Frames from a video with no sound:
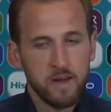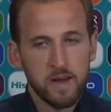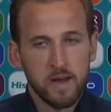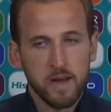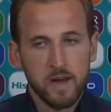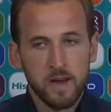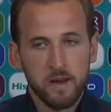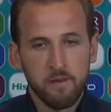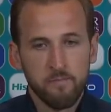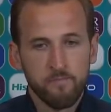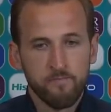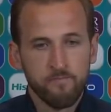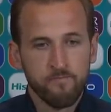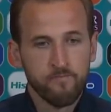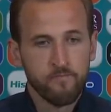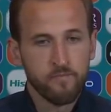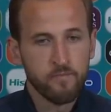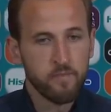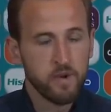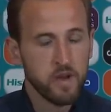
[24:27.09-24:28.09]

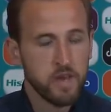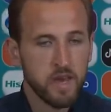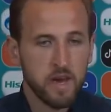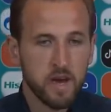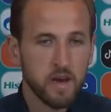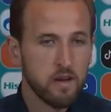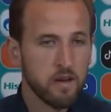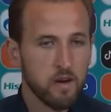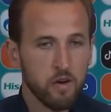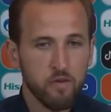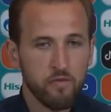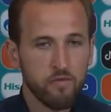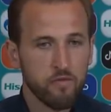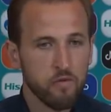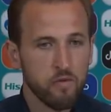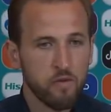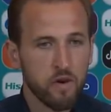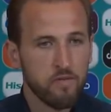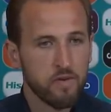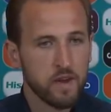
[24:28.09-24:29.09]
But yeah,
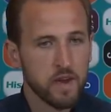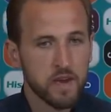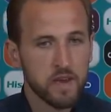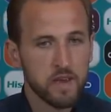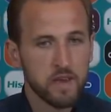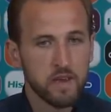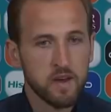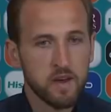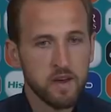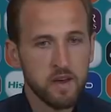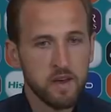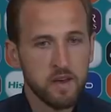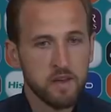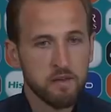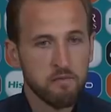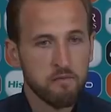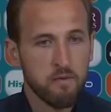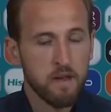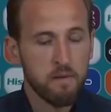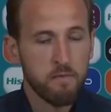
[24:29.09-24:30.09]
overall, I think he's
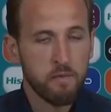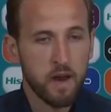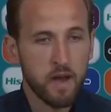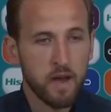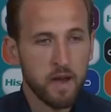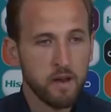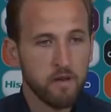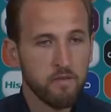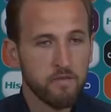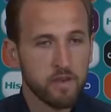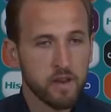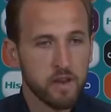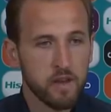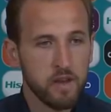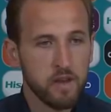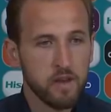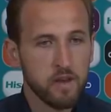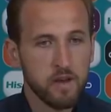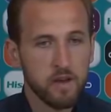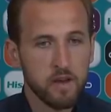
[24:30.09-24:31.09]
a great player. And obviously,
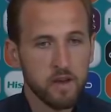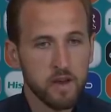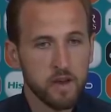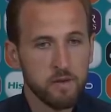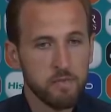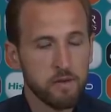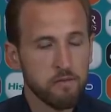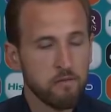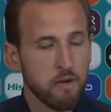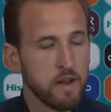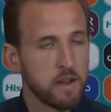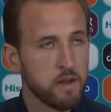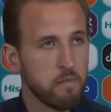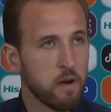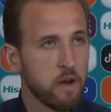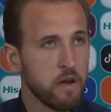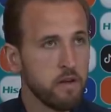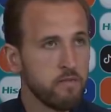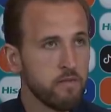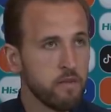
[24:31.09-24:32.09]
it's been great to
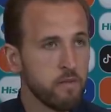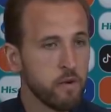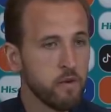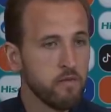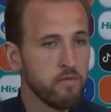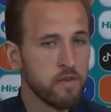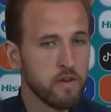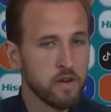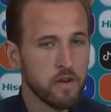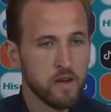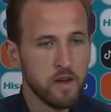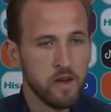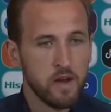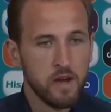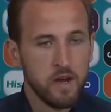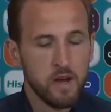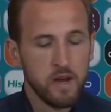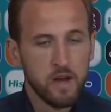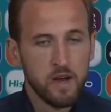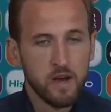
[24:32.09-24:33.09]
play with him over
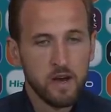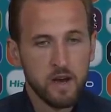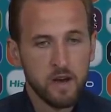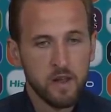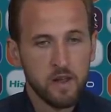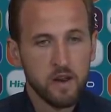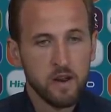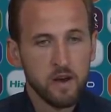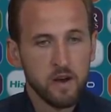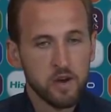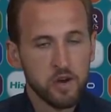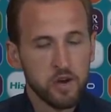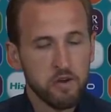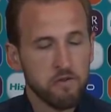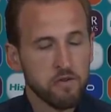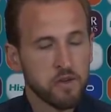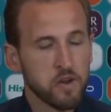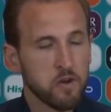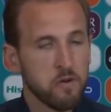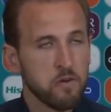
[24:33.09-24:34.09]
the last
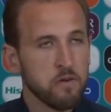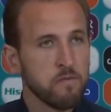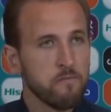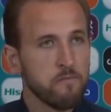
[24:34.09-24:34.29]
year or so.